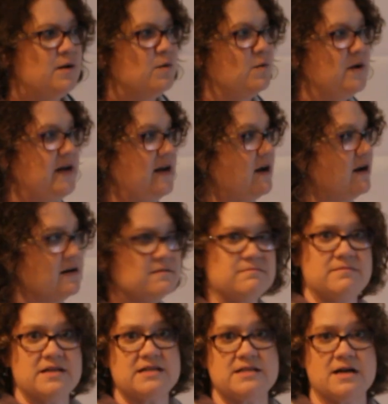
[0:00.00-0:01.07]
We are
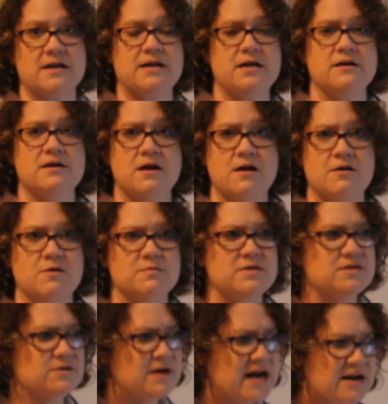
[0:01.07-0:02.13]
stuck here at home.
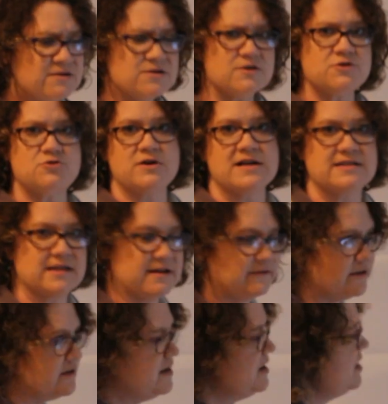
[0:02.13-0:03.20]
So how's our stress level?